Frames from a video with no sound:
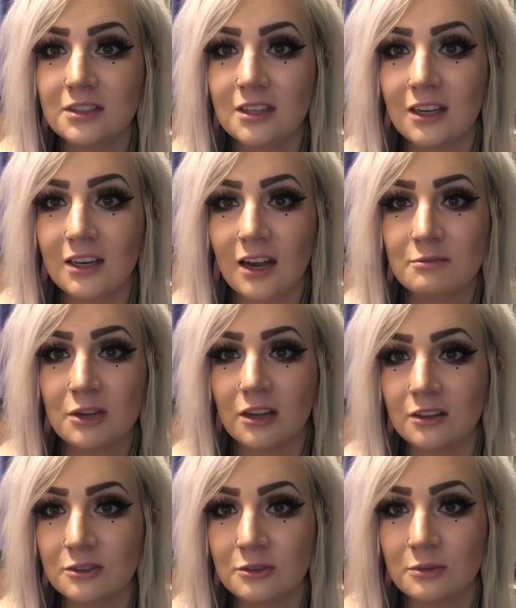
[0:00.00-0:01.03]
like I'm
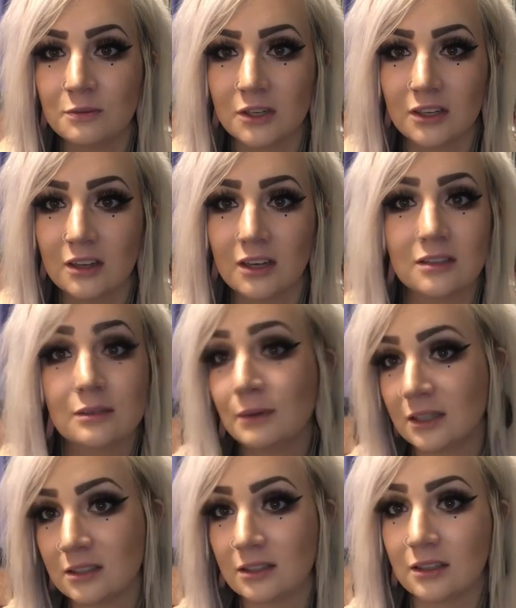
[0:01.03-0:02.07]
talking to a mirror, that is
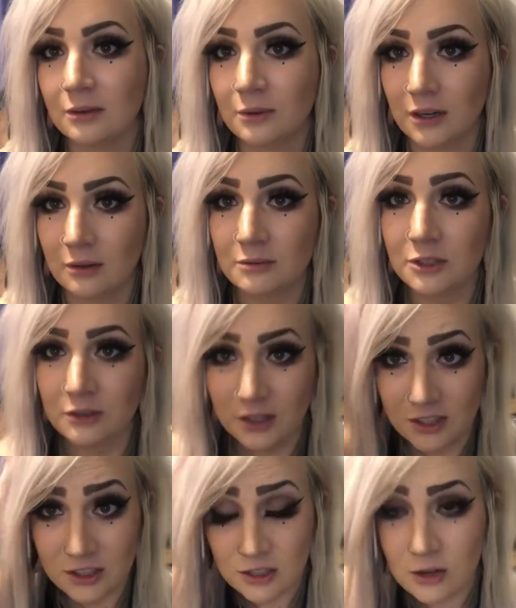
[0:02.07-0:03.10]
basically what I'm doing.
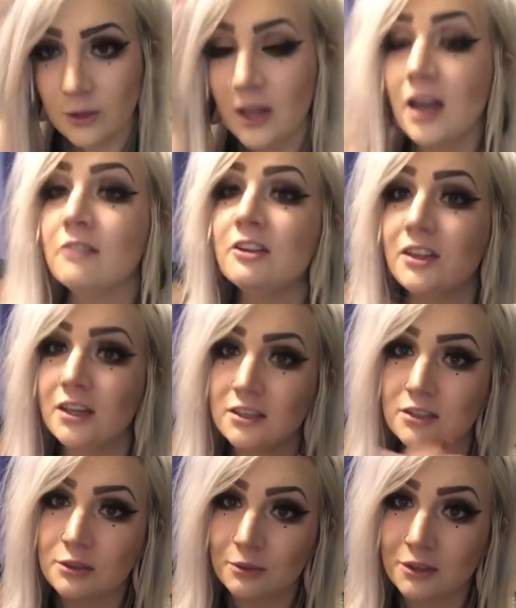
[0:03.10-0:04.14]
Just know that everything is
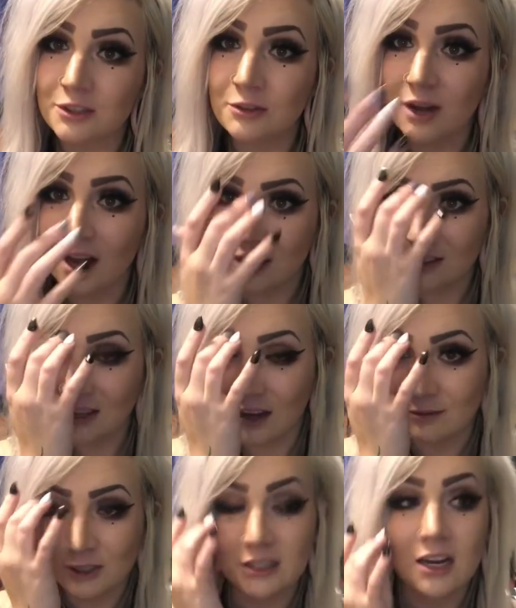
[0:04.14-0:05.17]
towards you guys. I'm
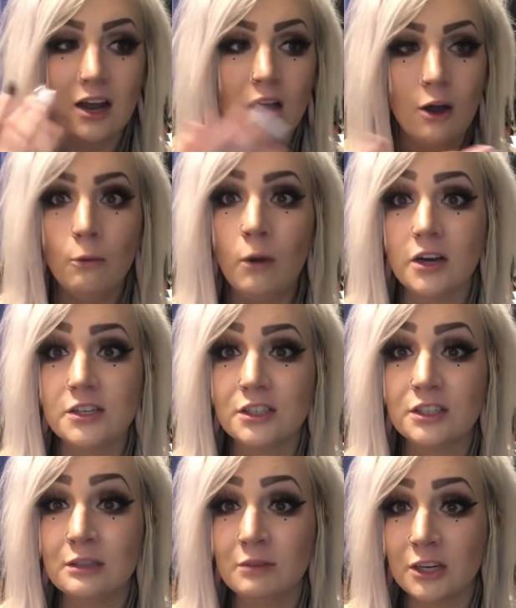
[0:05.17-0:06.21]
just watching
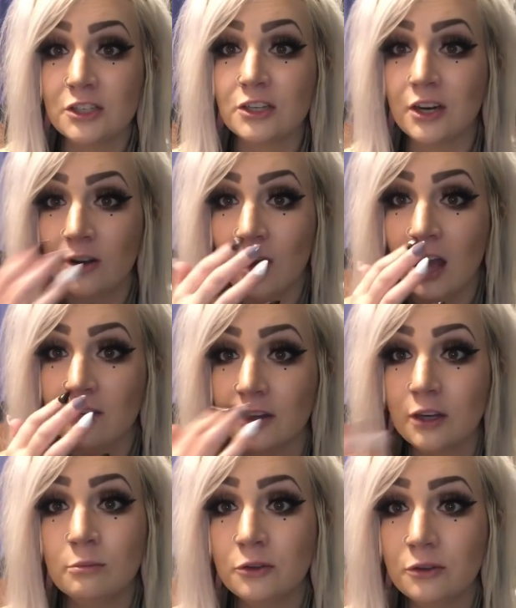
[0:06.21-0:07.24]
to make sure I don't have like
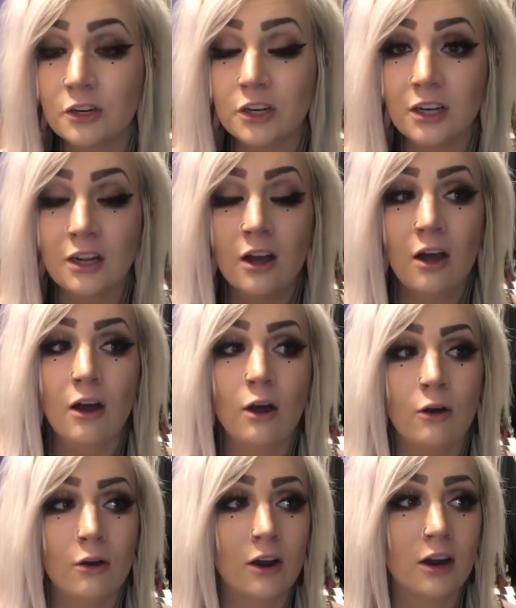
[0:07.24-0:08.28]
a booger
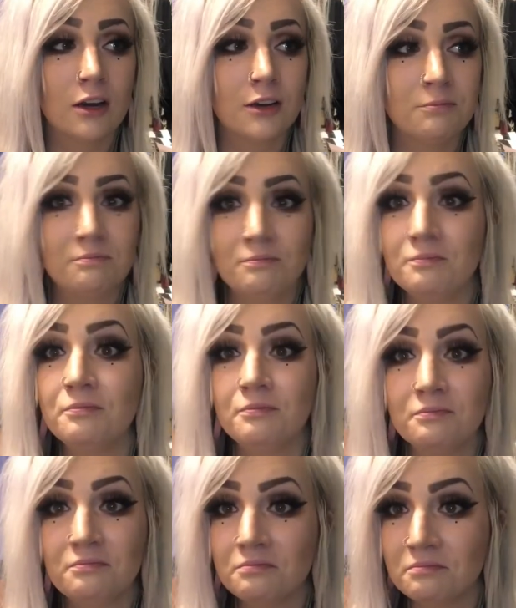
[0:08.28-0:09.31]
or,
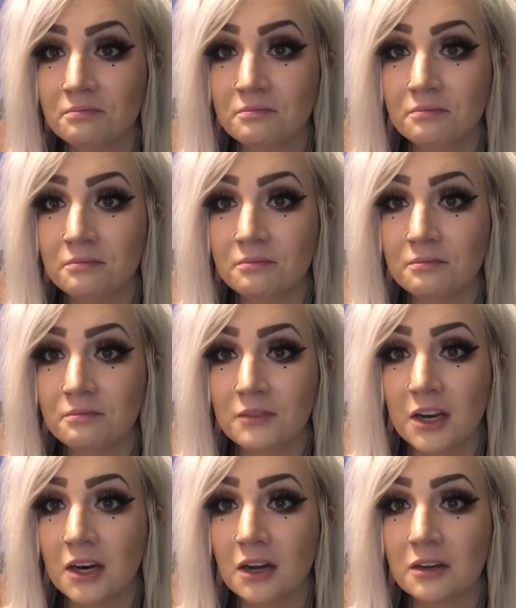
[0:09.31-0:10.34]
you
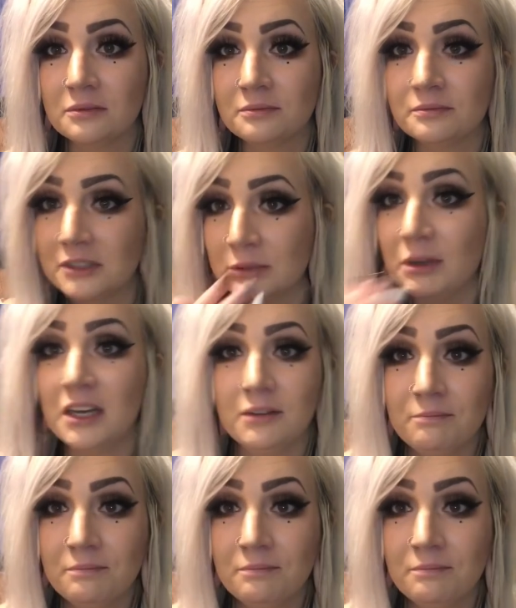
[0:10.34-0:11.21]
know, spit.